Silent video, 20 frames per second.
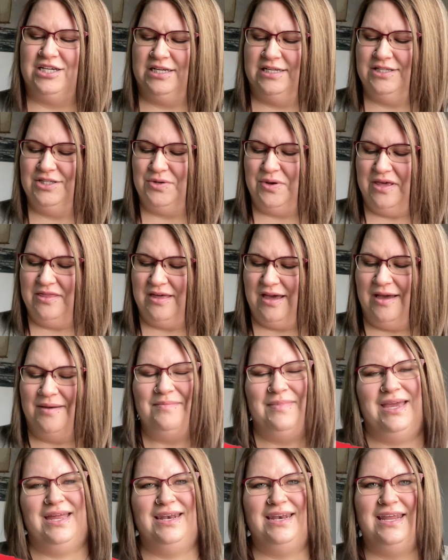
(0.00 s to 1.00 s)
And so I thought,
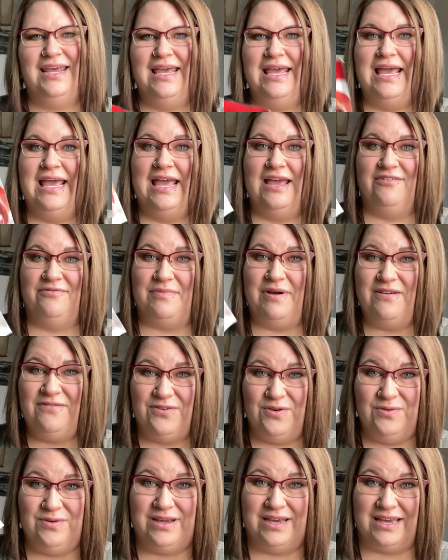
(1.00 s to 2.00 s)
man, if my
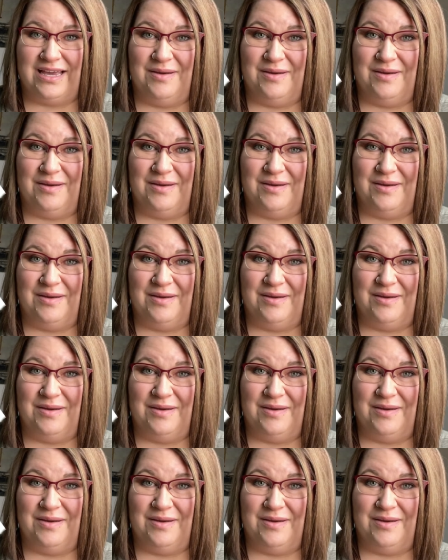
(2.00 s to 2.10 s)
food could